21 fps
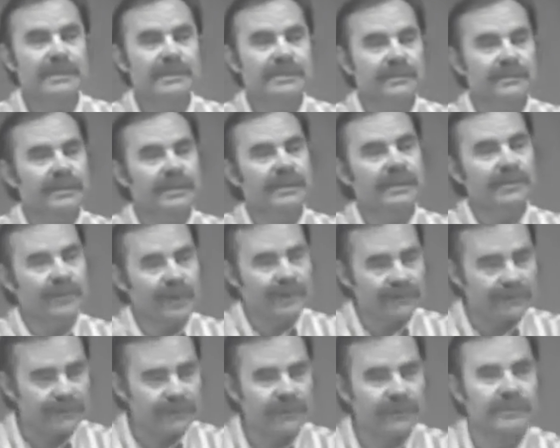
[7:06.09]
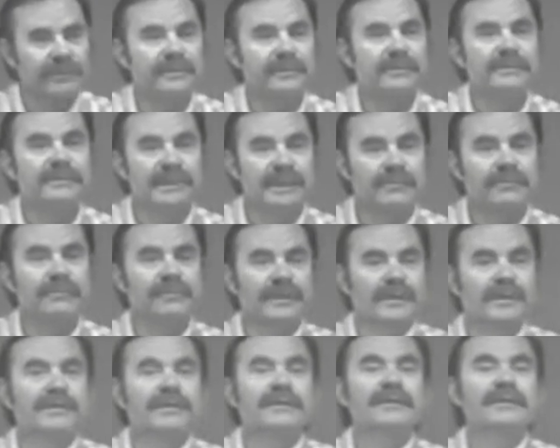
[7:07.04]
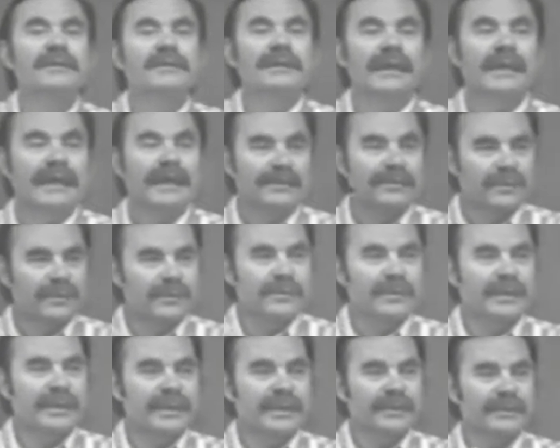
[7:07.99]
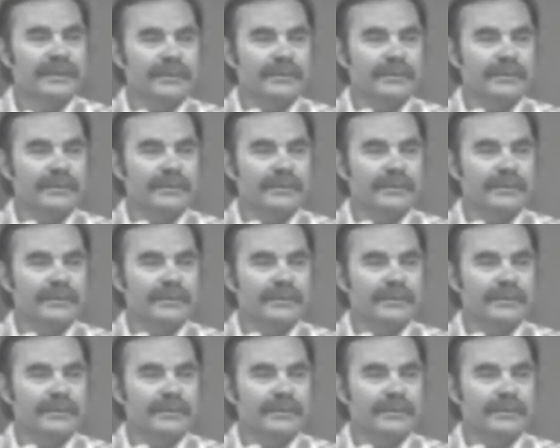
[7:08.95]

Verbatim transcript: So then you have to do something, and what they,